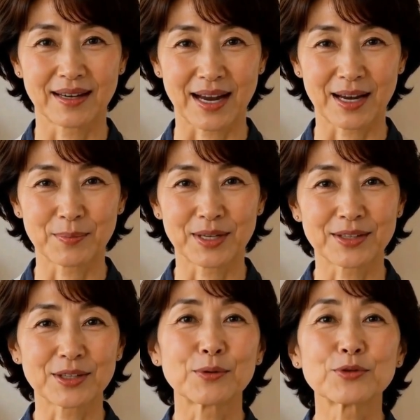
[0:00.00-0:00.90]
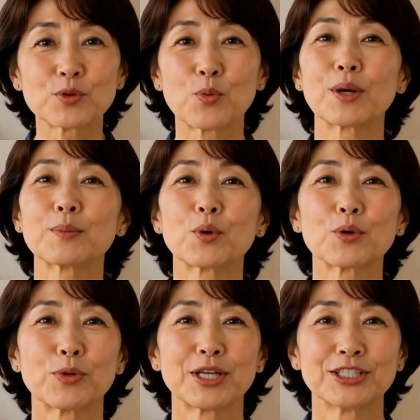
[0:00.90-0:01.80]
And pit them for one more
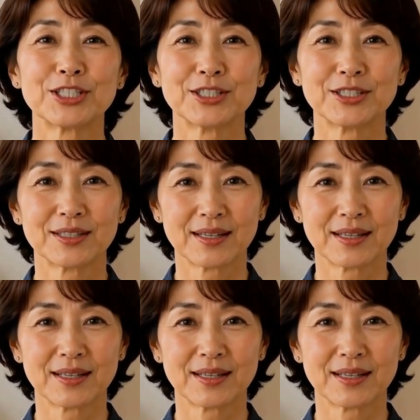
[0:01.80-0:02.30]
reason.